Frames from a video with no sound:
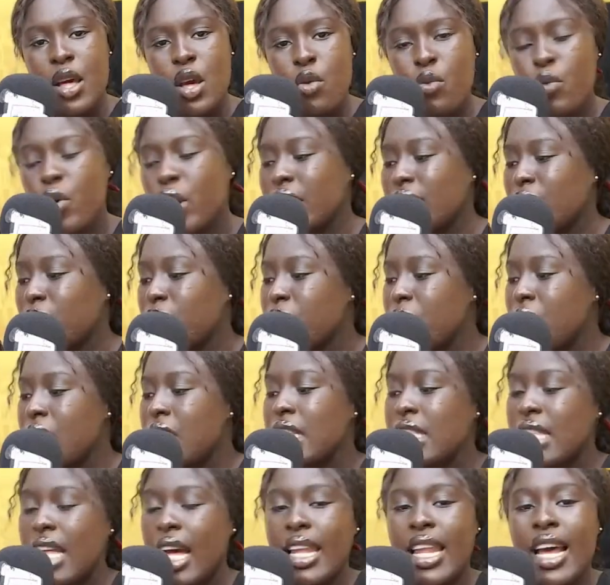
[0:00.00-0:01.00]
which
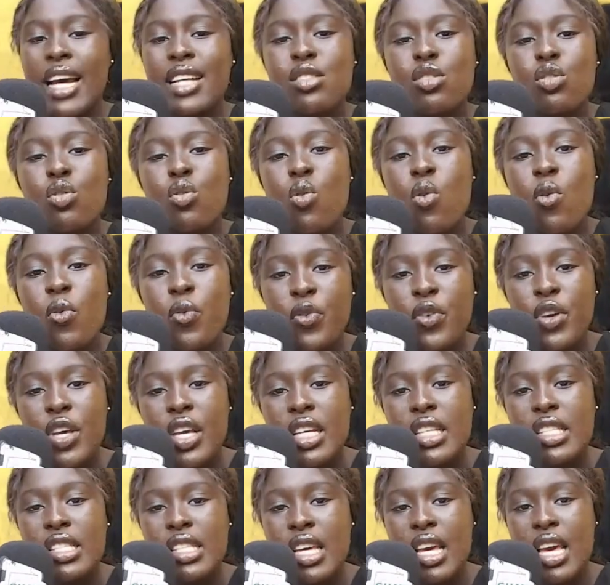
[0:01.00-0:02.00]
means that school
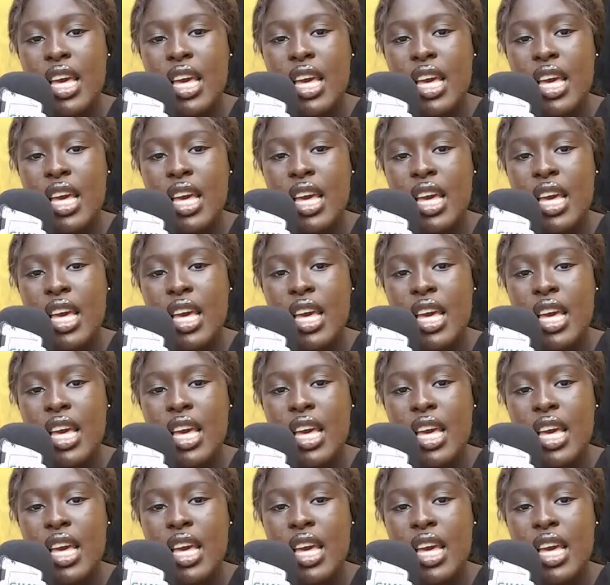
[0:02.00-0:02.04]
fees,